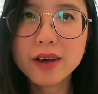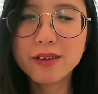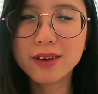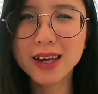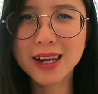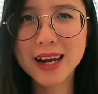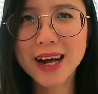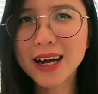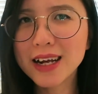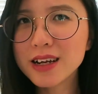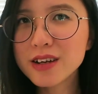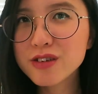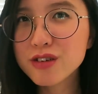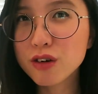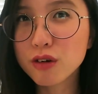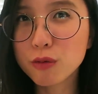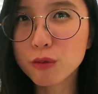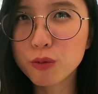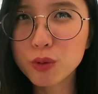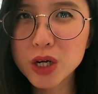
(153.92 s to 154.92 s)
You can add it to
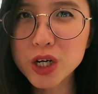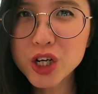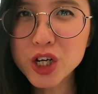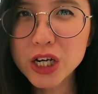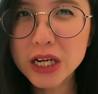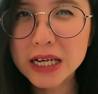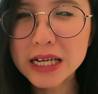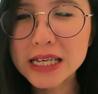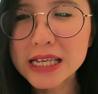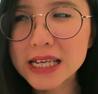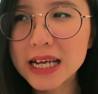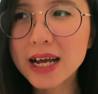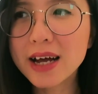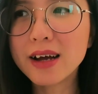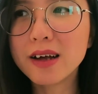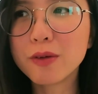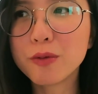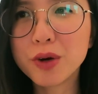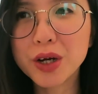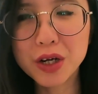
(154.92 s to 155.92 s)
your wish list,
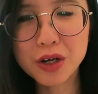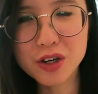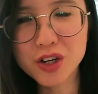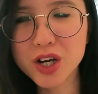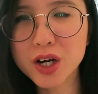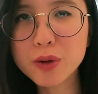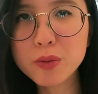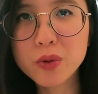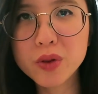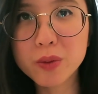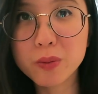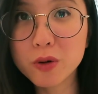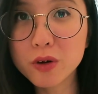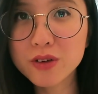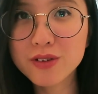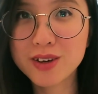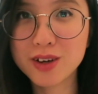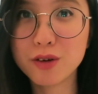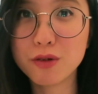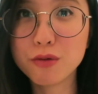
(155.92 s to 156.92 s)
and when you're done with the
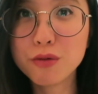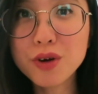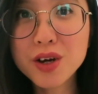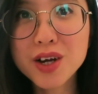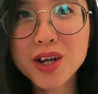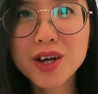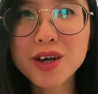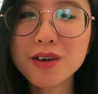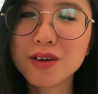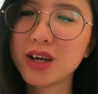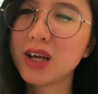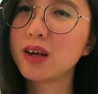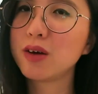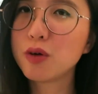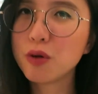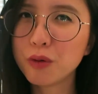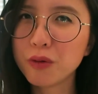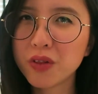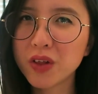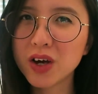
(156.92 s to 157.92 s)
books that you're reading, you can
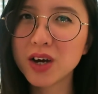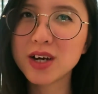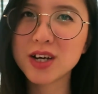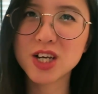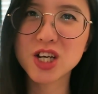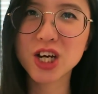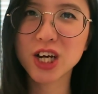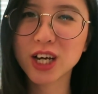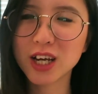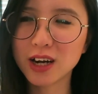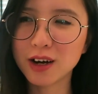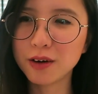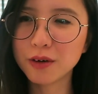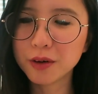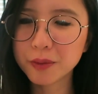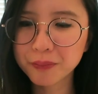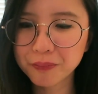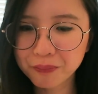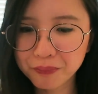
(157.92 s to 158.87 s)
go there and check it out.